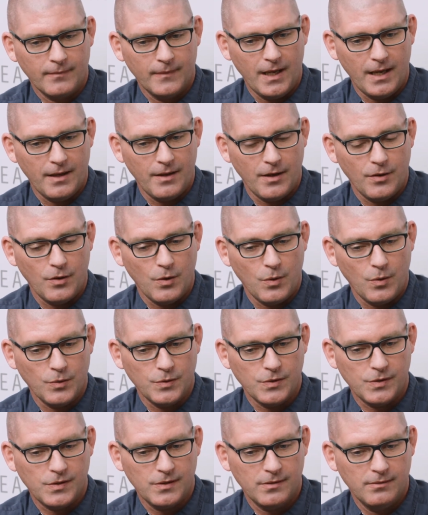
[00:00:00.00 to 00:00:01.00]

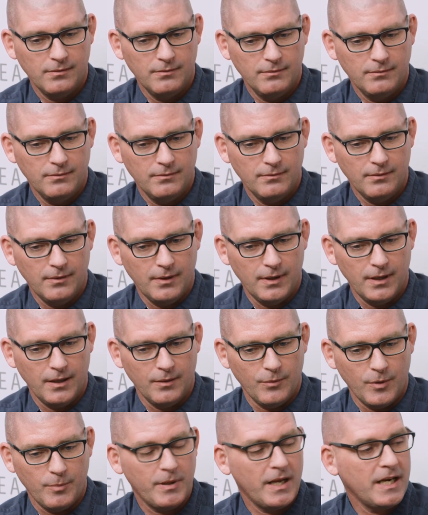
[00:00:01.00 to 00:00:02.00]
those
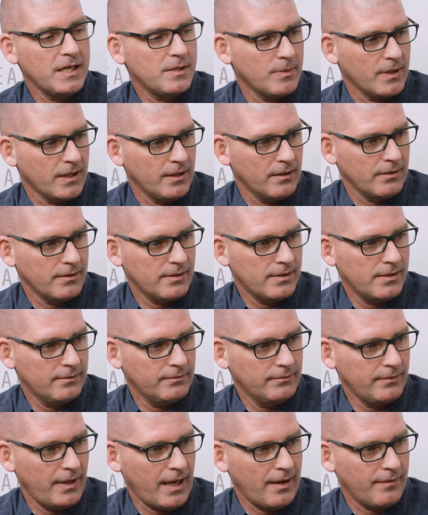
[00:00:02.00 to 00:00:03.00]
replacement gilts
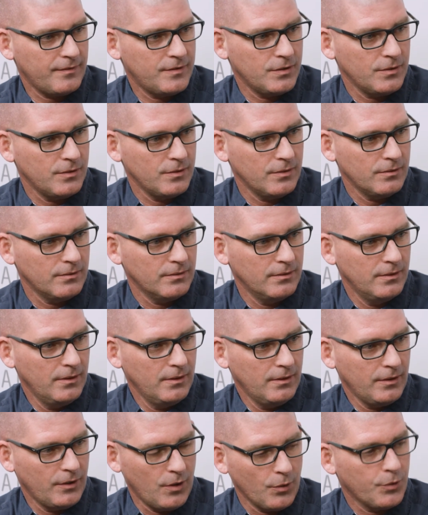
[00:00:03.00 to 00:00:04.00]
have to
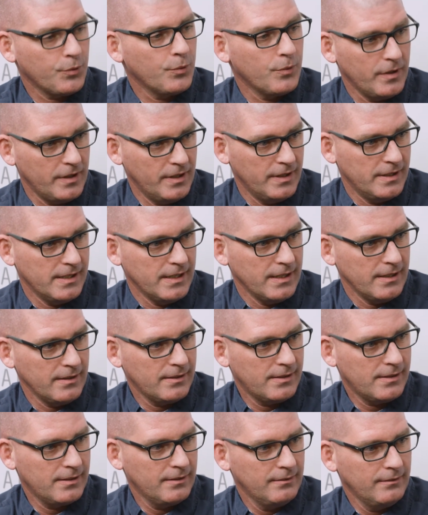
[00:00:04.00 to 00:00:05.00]
go through the
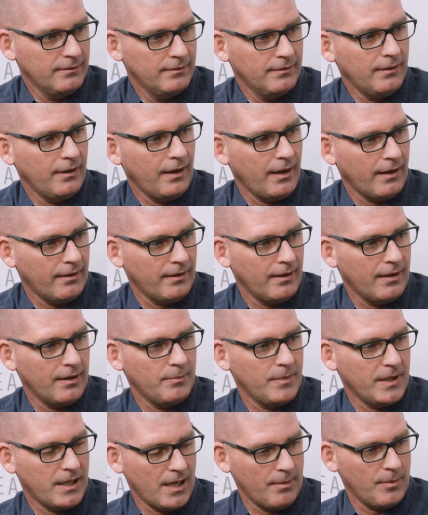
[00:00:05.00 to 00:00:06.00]
disease and then
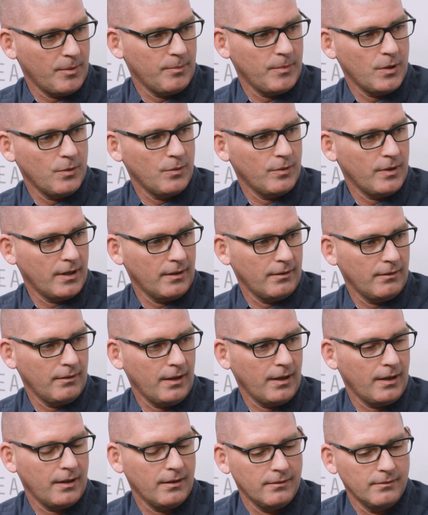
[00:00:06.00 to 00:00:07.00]
become immune,
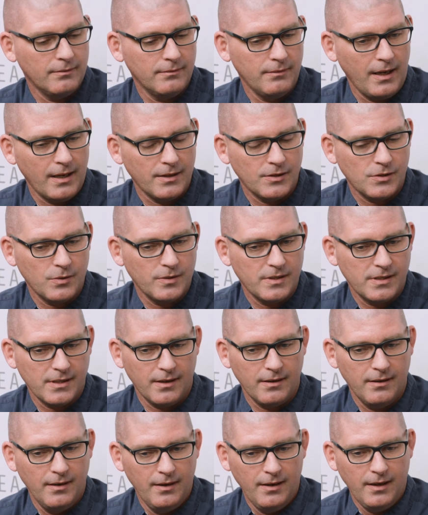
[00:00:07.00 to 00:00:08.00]
and so
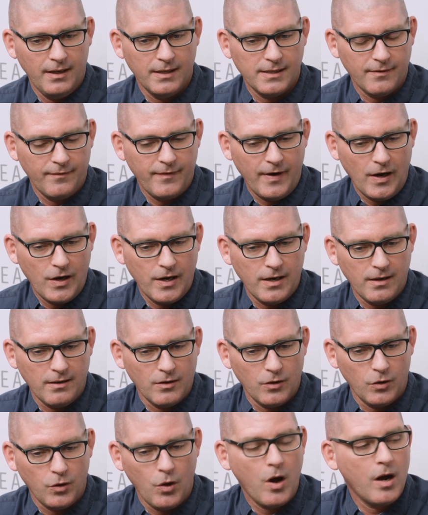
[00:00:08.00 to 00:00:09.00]
it's a very
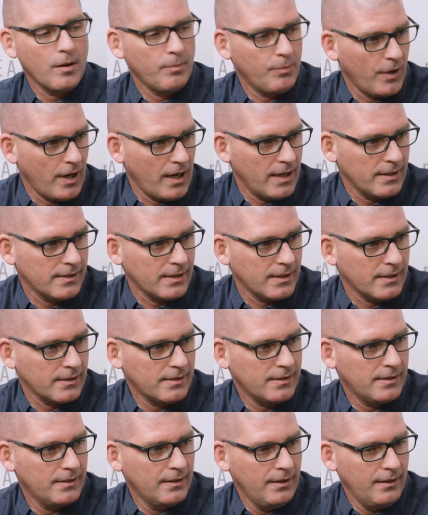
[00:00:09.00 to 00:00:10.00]
long
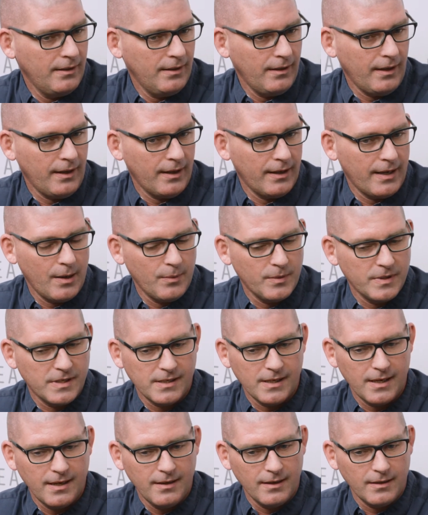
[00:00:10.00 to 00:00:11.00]
process. And I would
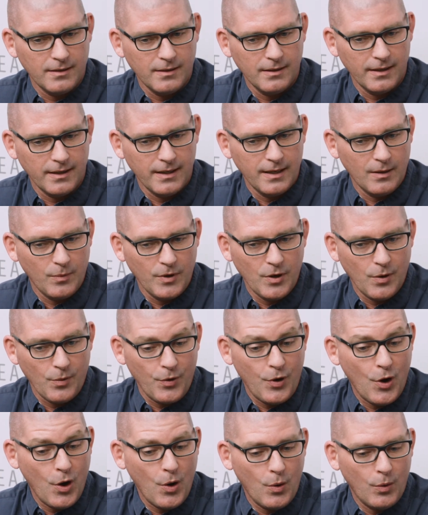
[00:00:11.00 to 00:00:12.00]
say that, again, we don't
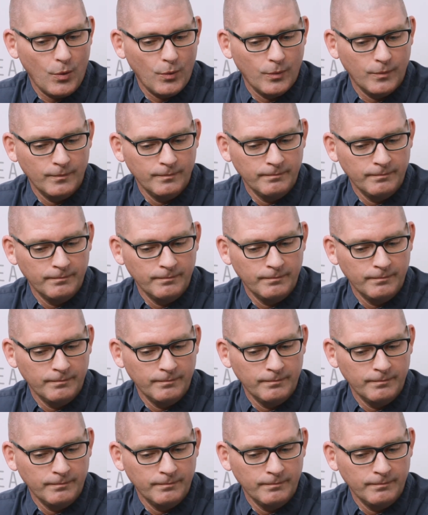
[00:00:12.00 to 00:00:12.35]
know